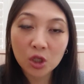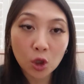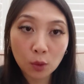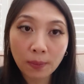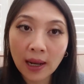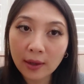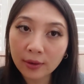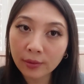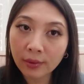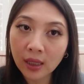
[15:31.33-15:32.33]
too
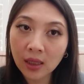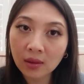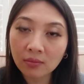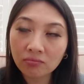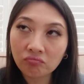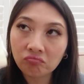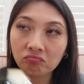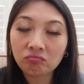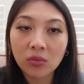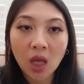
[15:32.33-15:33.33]
powdery.
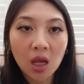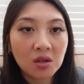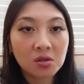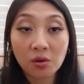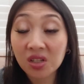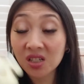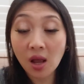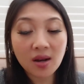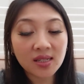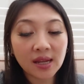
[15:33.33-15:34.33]
So it's
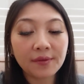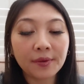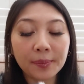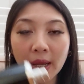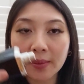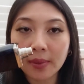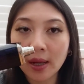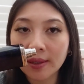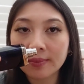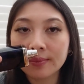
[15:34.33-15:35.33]
not a save a blind
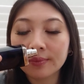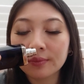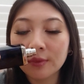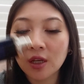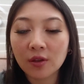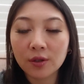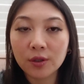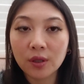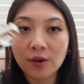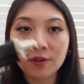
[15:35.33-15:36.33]
buy. Either
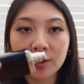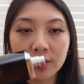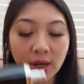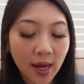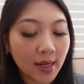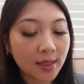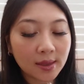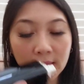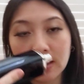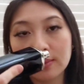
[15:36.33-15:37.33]
you love it or you hate
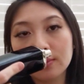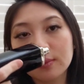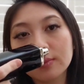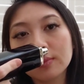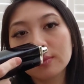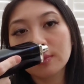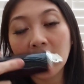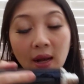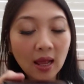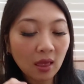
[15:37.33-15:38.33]
it.
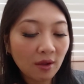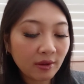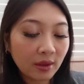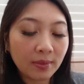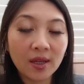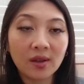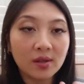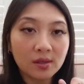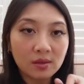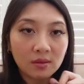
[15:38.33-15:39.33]
And I love it
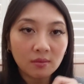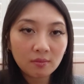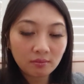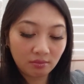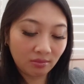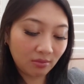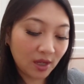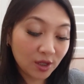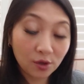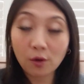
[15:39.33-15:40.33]
because
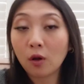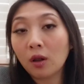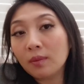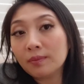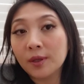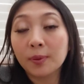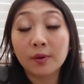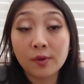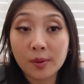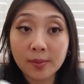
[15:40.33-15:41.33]
these are all the
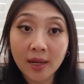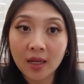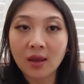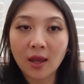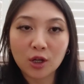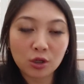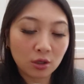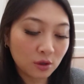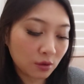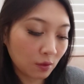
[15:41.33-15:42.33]
perfume in my
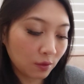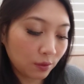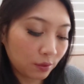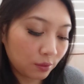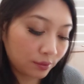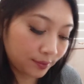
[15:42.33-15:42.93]
collection. So